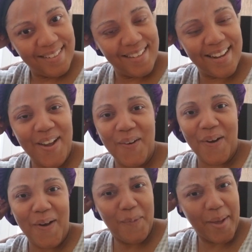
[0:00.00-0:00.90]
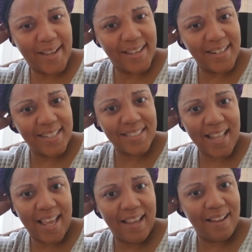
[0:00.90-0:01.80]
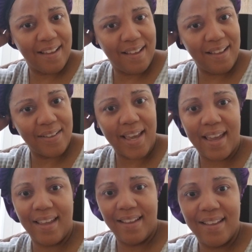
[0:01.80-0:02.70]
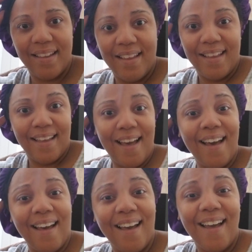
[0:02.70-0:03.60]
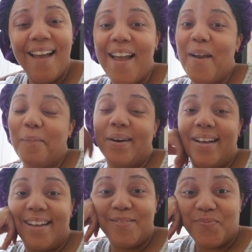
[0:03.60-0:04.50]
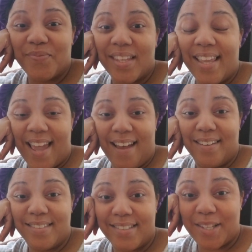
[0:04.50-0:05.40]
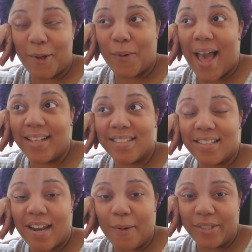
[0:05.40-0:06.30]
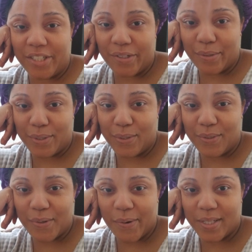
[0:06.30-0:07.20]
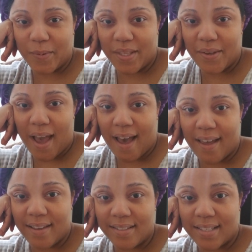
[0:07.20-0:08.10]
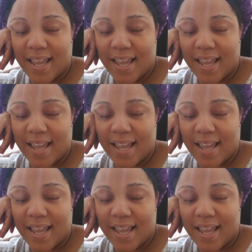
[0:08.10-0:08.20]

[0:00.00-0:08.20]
Oh my goodness, like, okay. But yeah, so I just thought I would share those two stories with you guys.